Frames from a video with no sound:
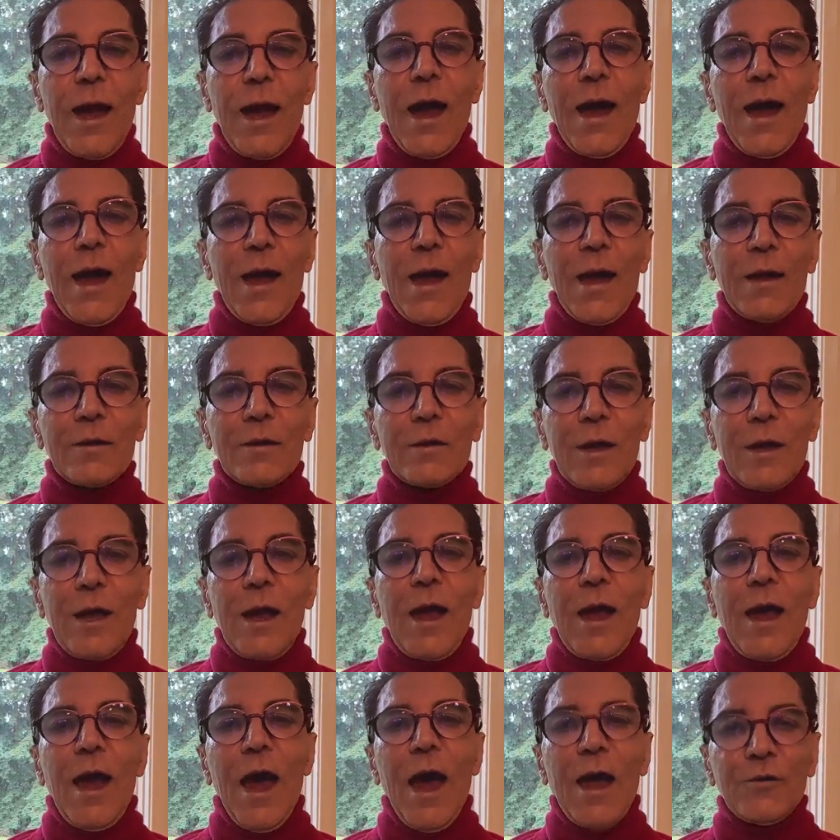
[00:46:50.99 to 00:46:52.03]
and
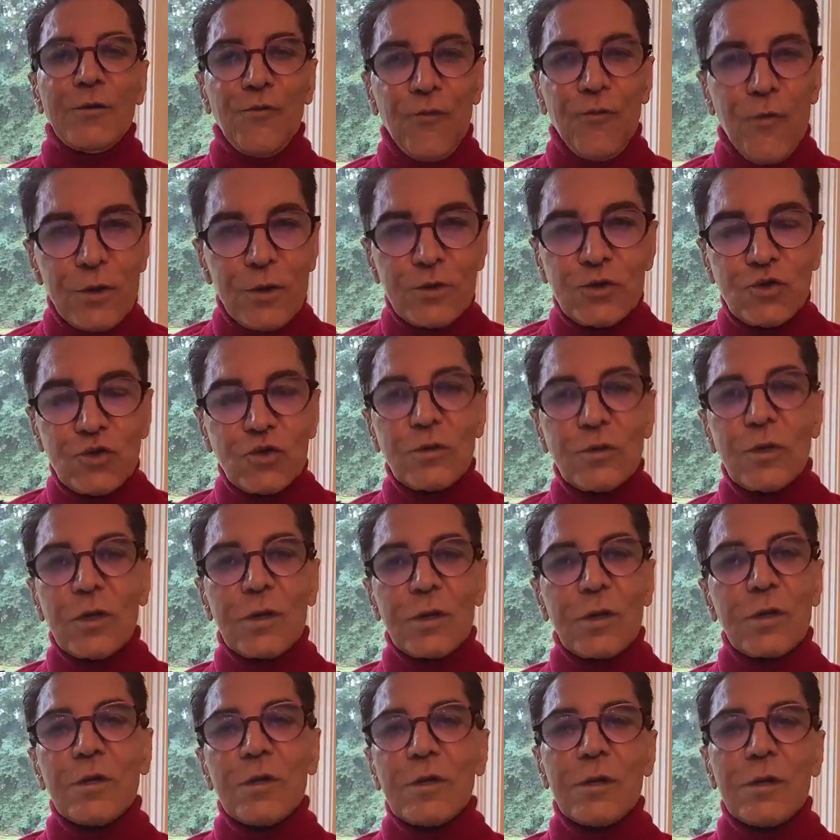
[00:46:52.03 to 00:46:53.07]

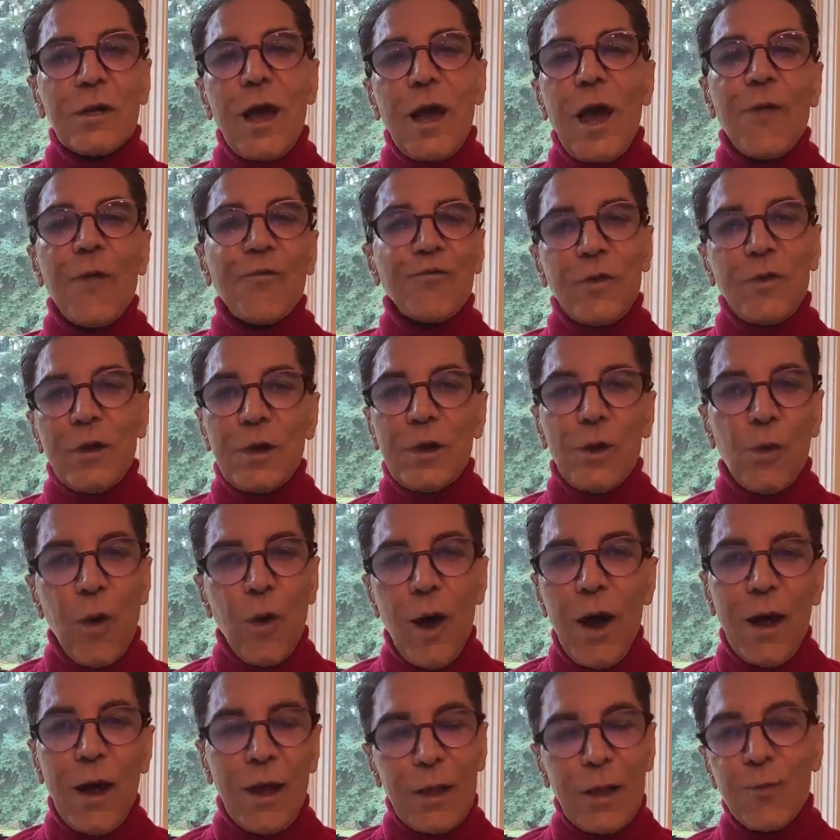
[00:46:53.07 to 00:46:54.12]
unfortunately after a
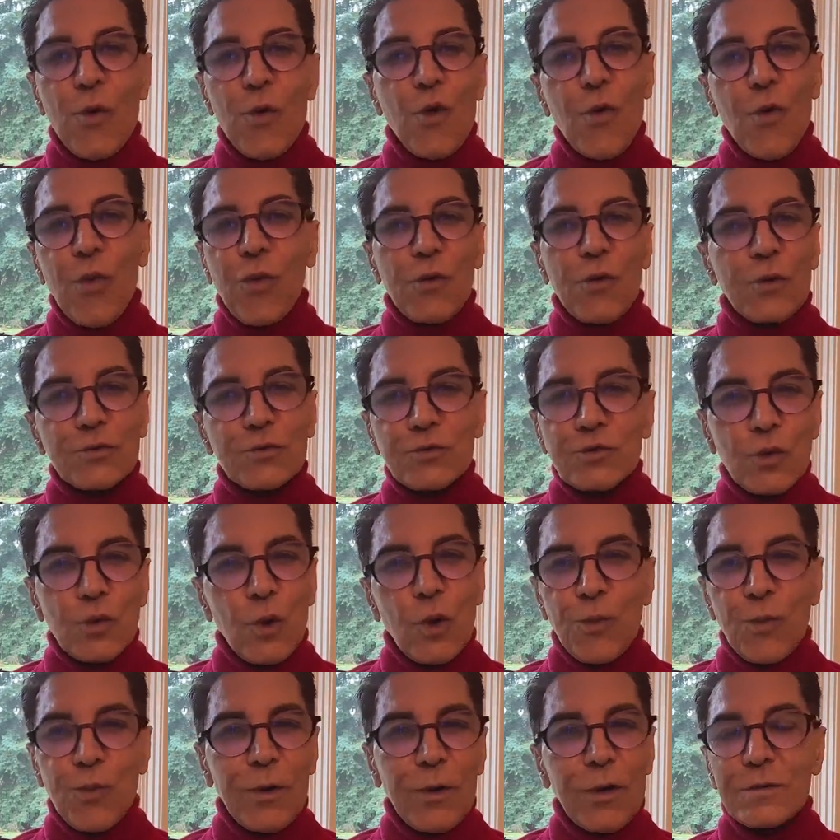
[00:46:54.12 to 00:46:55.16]
while birth
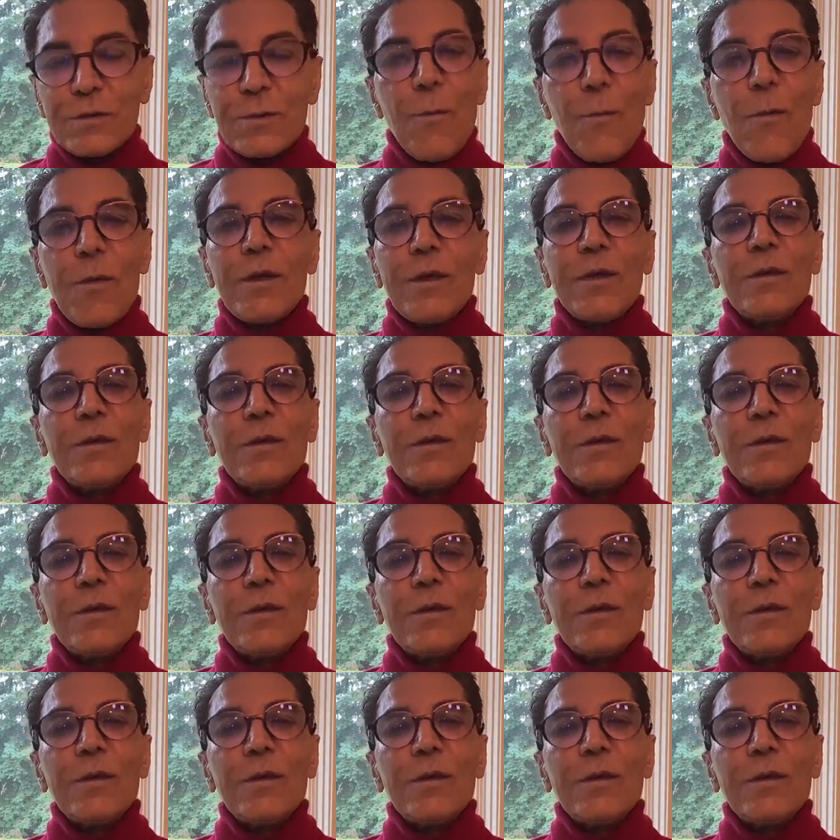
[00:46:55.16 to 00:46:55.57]
control pill,